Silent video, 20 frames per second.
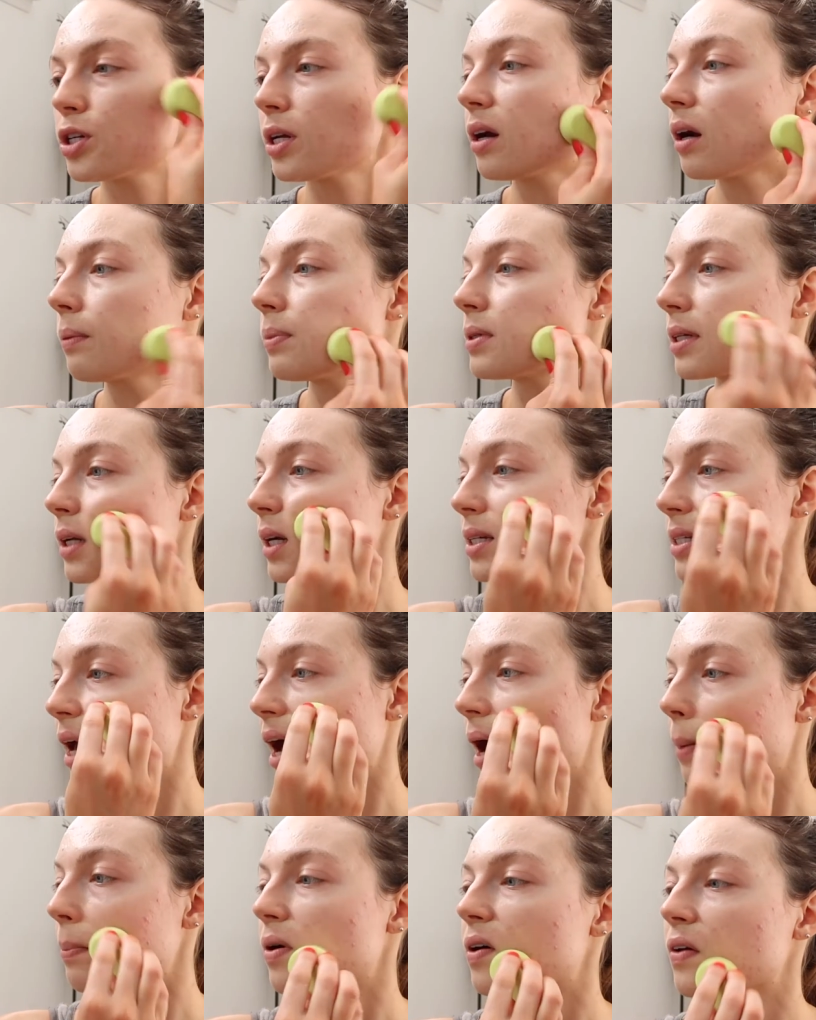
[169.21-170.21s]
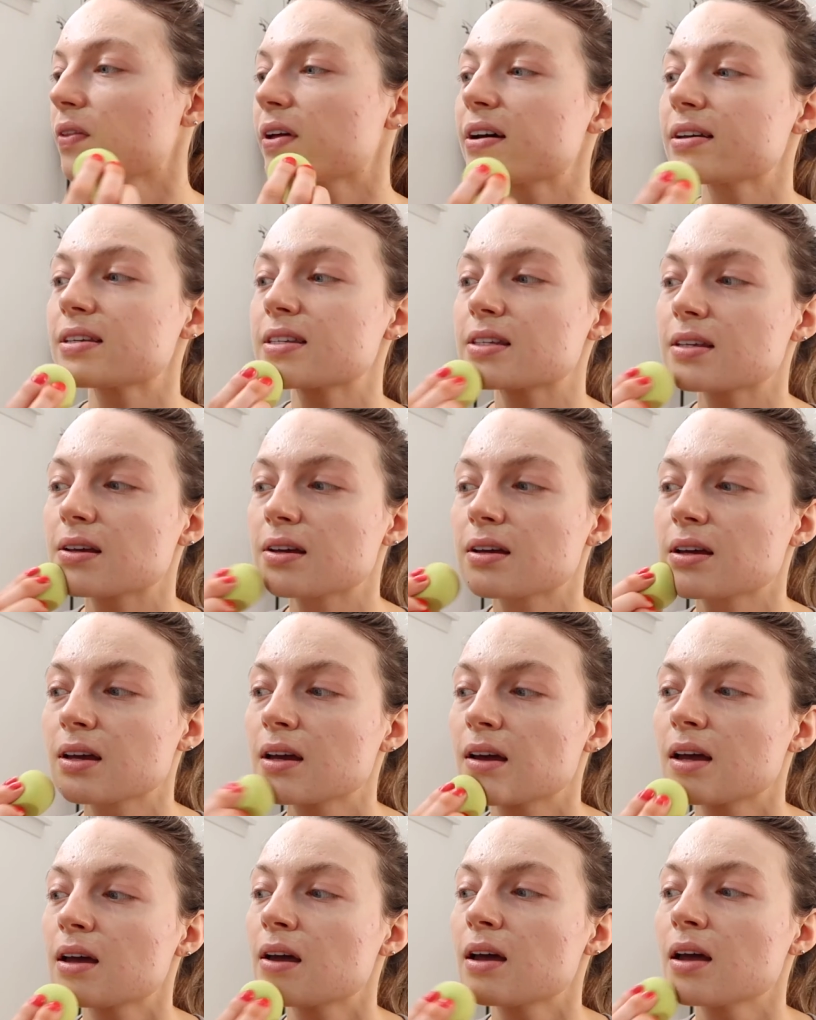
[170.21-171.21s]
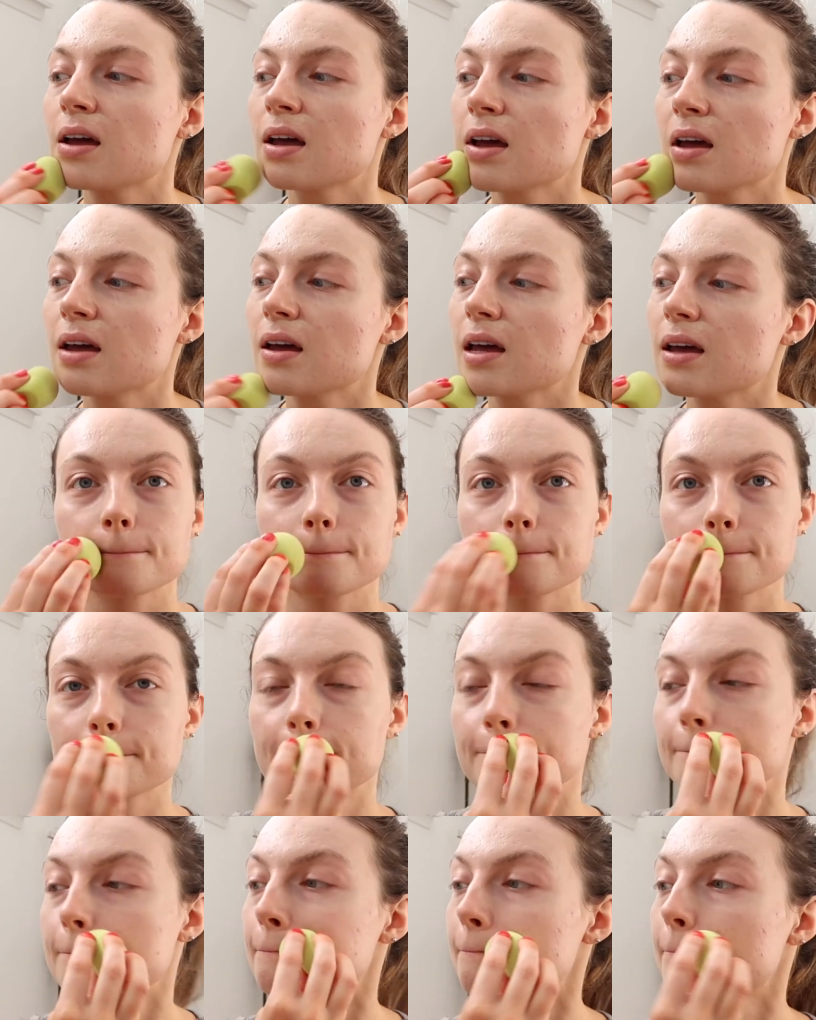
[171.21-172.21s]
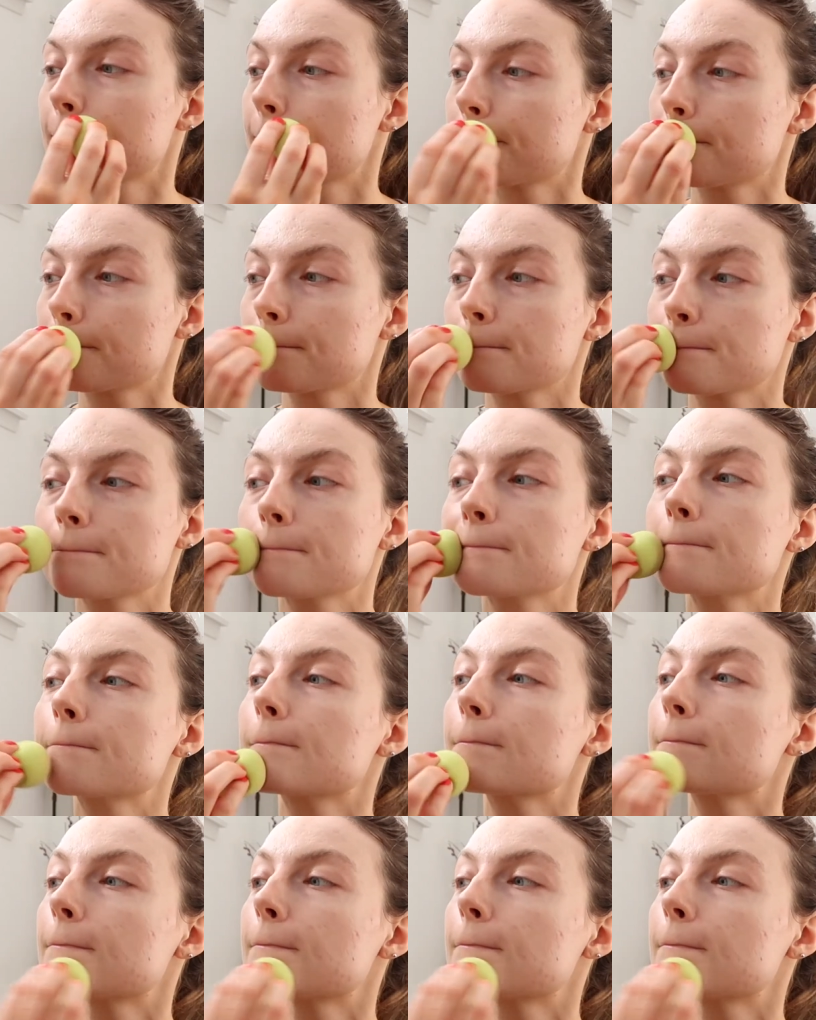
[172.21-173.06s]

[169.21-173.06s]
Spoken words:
kind of just applied it like throughout my whole face. So I took a little damp